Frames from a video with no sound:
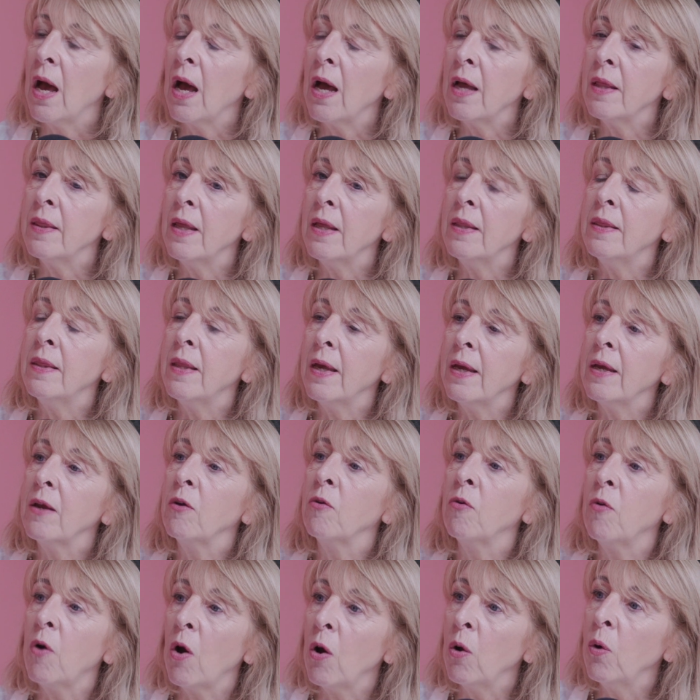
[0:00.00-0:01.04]
and then they
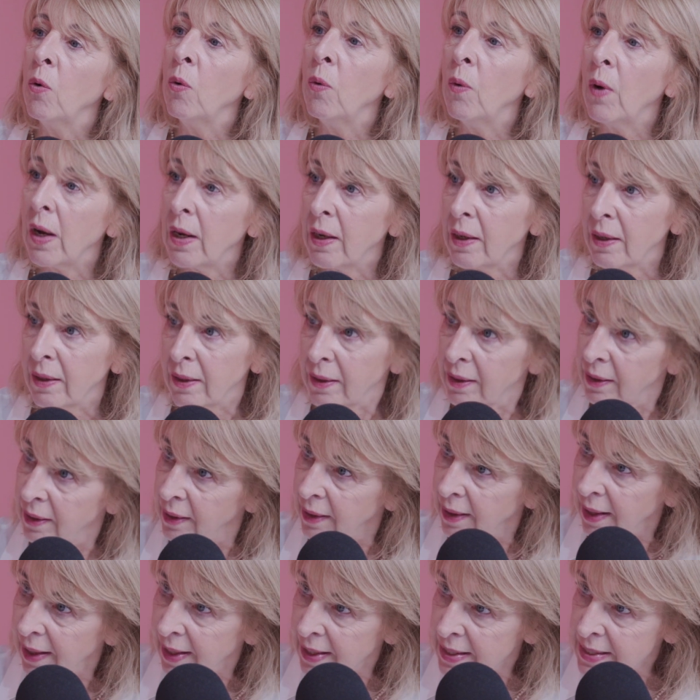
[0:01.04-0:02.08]
grow
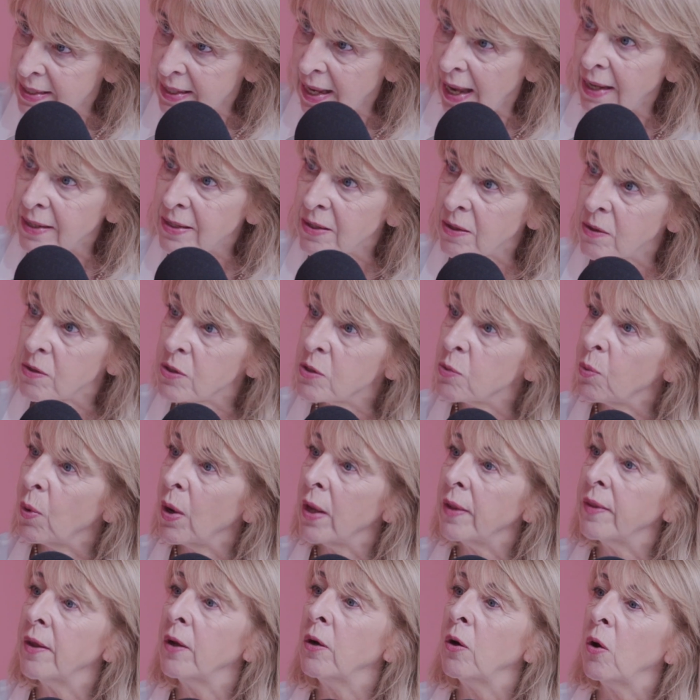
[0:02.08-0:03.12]
as adults
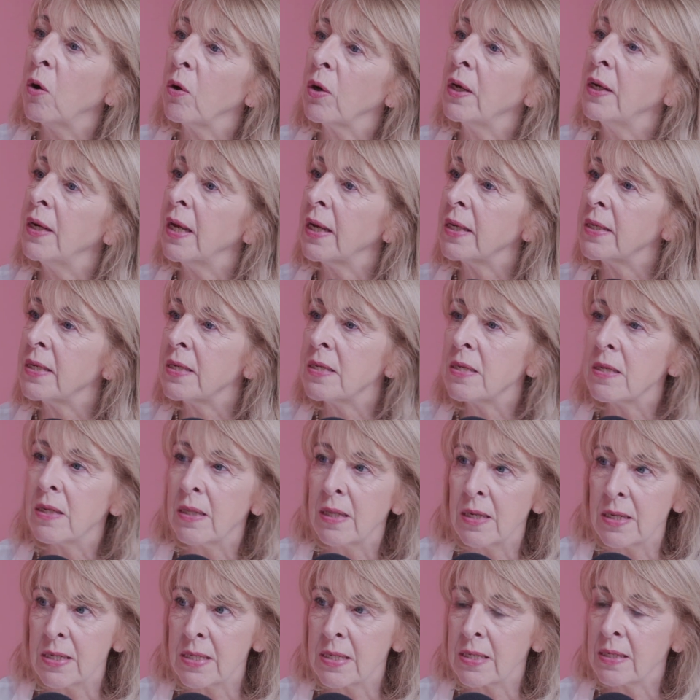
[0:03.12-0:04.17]
where they're not connected to
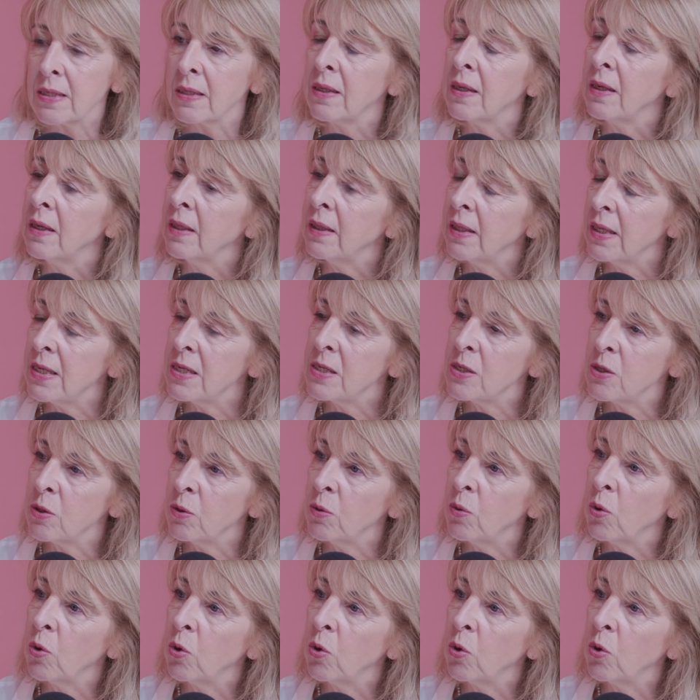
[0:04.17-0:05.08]
these two